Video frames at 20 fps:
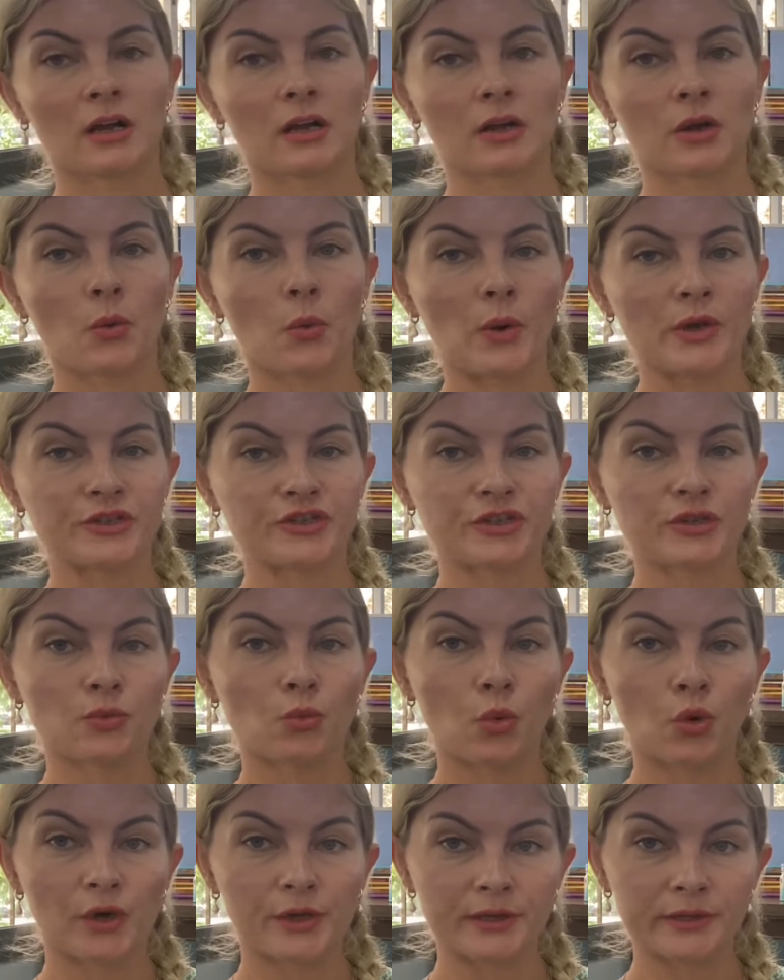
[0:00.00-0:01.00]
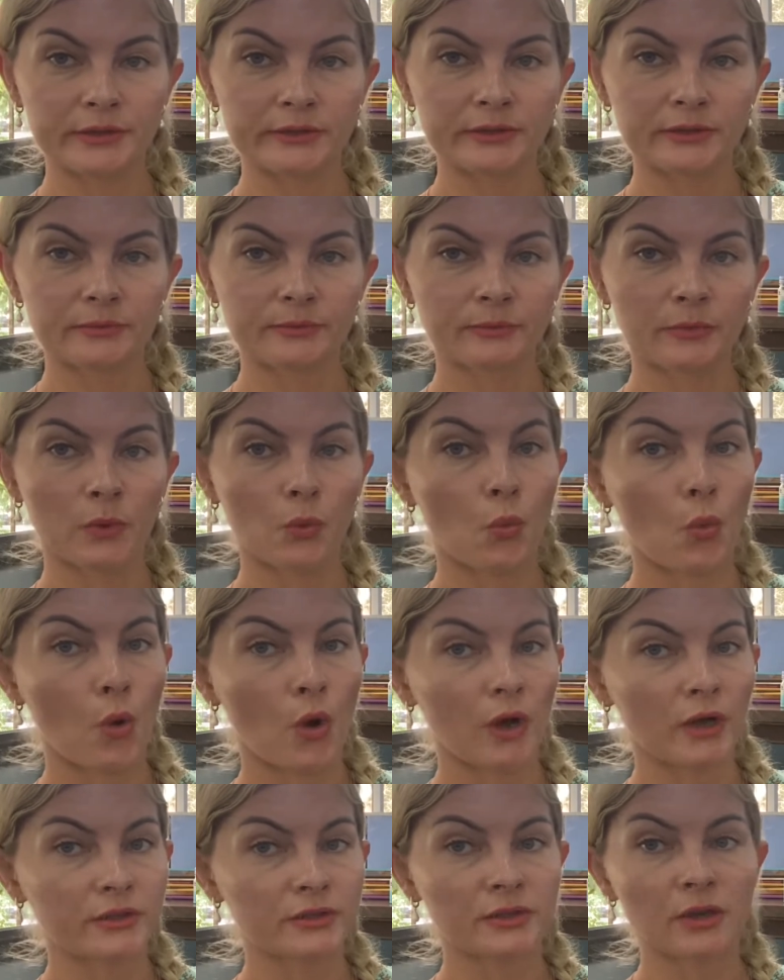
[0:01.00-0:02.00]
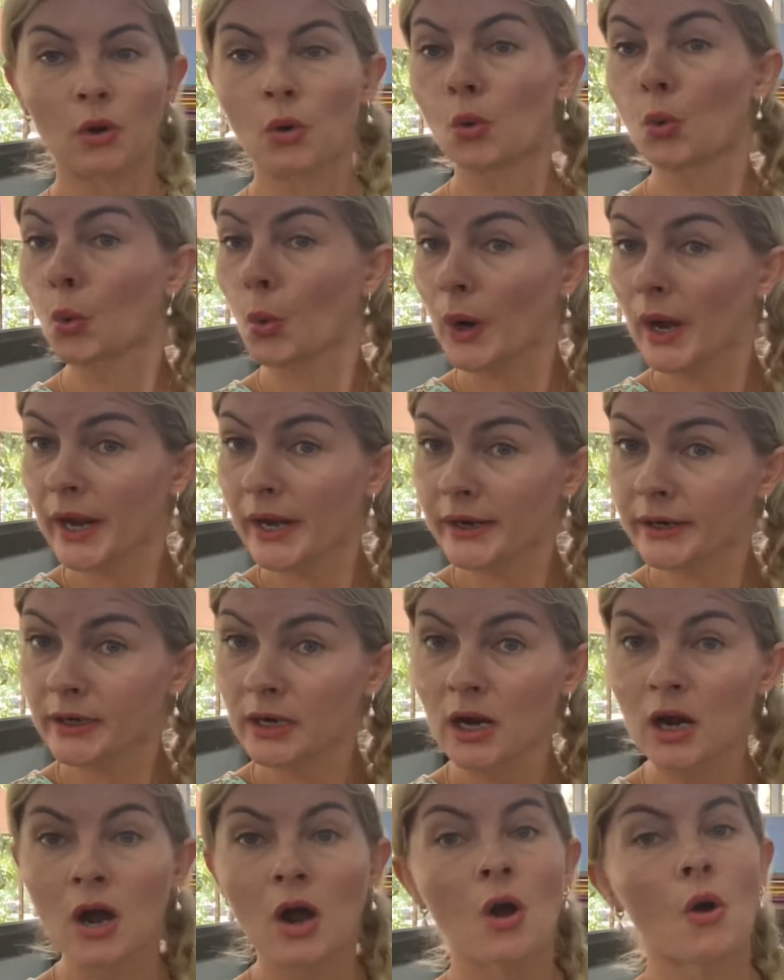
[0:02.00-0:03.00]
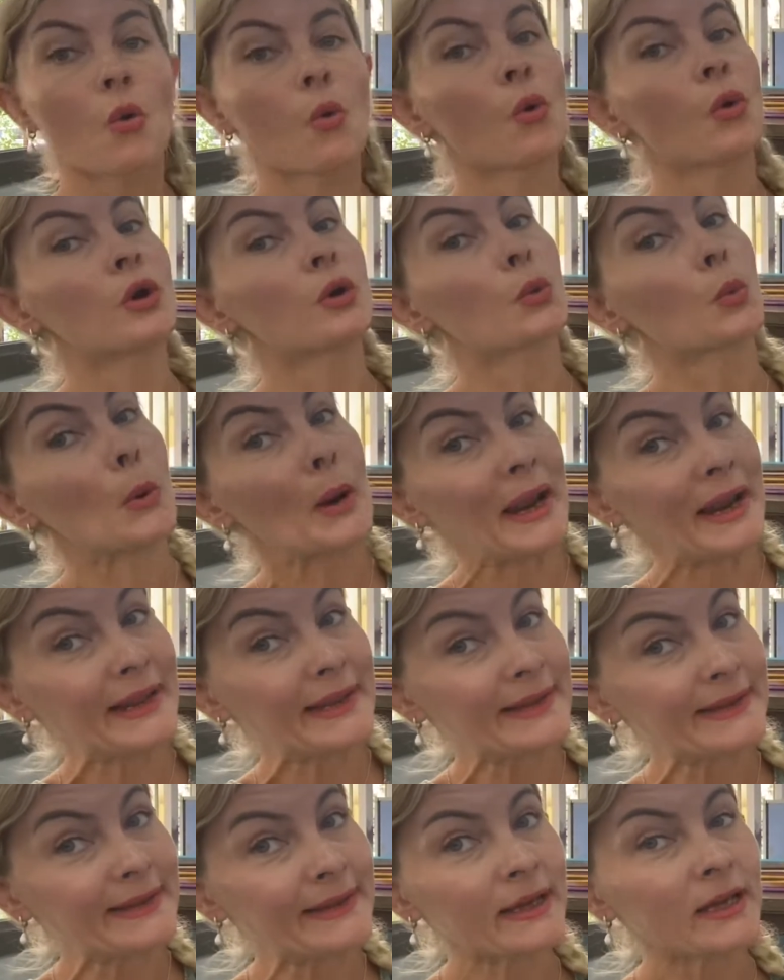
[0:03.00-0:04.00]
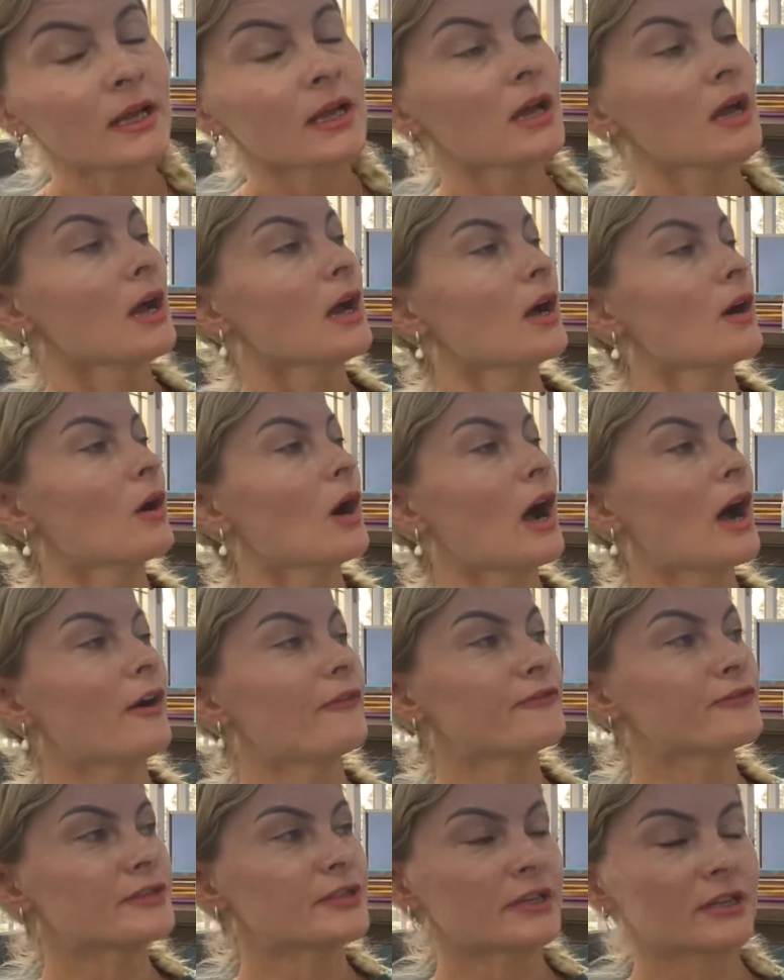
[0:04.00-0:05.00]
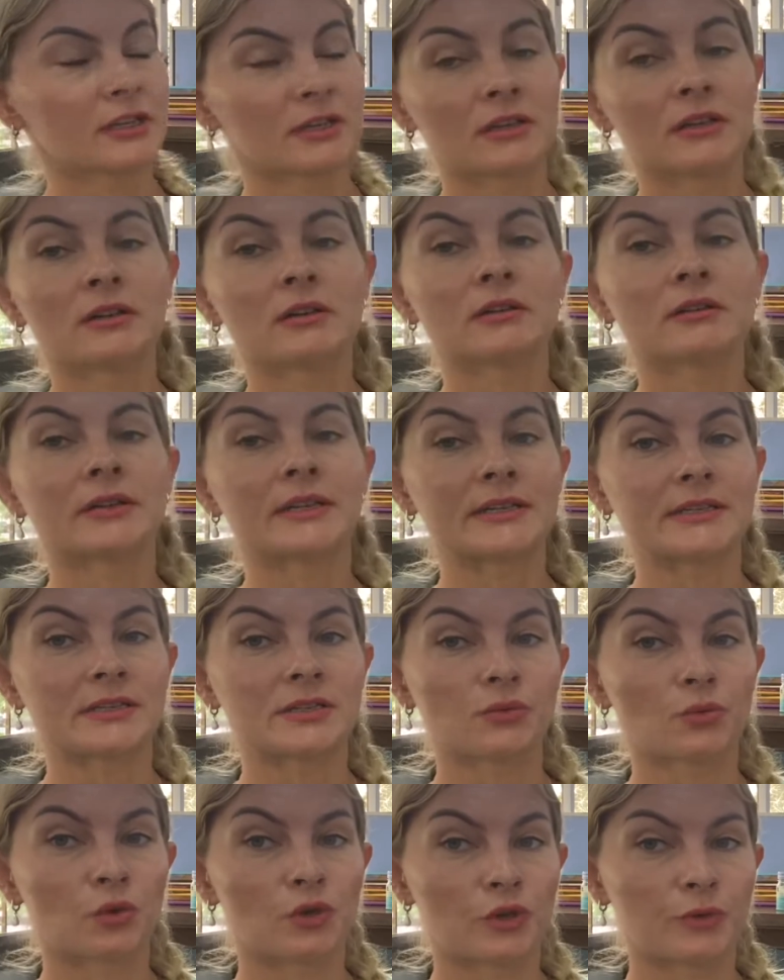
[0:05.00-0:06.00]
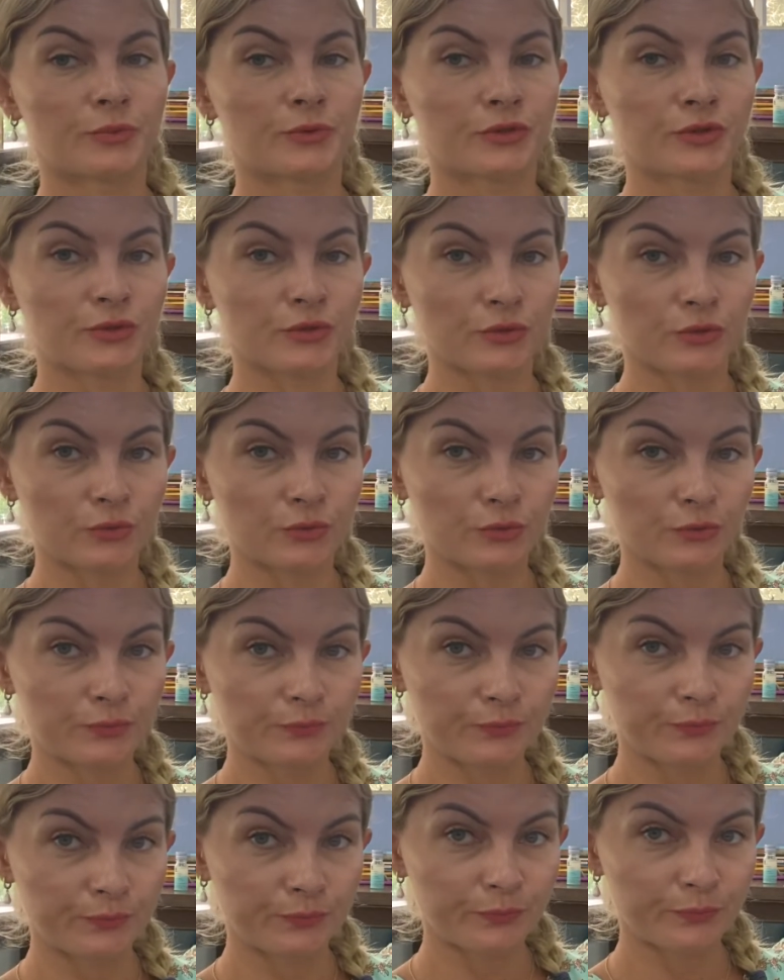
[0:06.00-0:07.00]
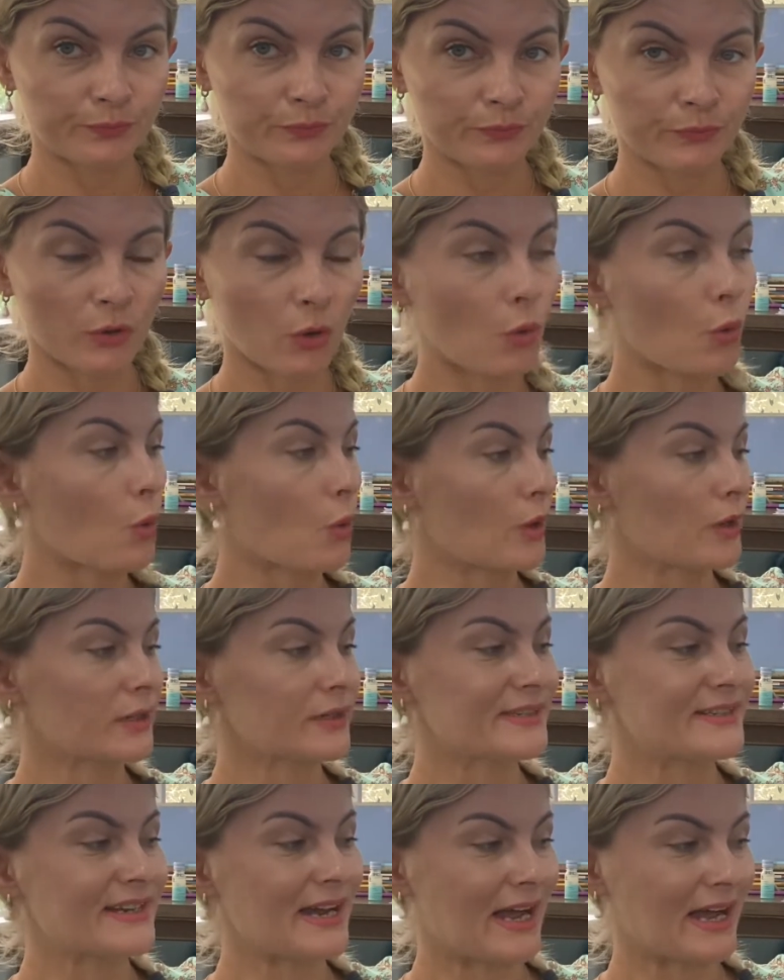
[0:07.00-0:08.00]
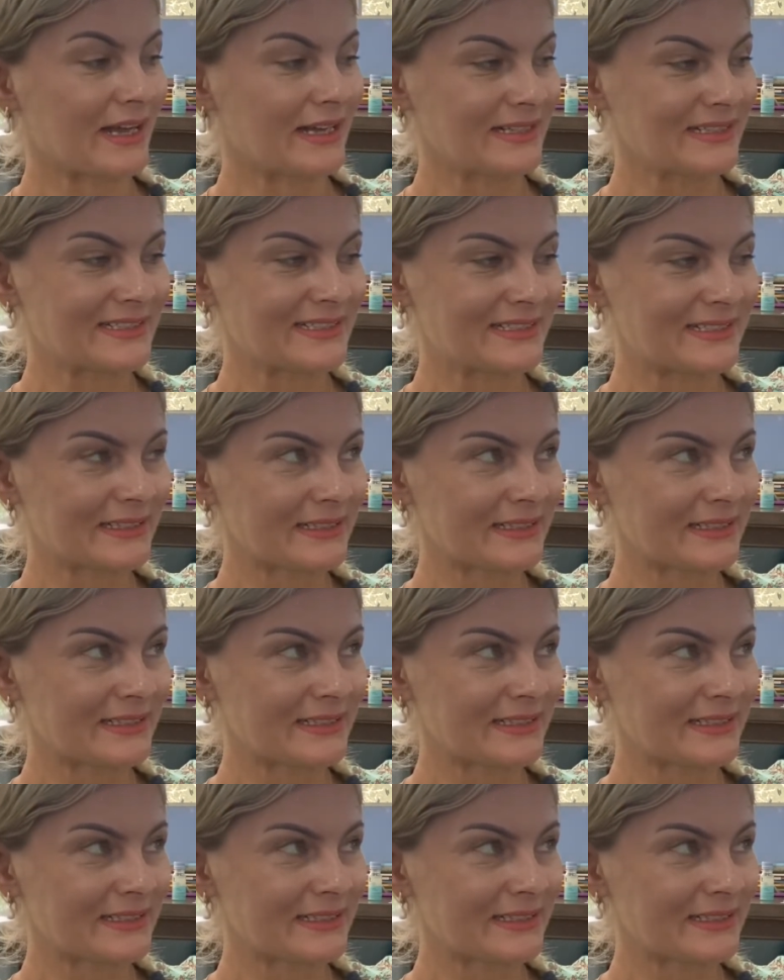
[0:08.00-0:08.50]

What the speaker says: question word, what or where or when after this verb do or does.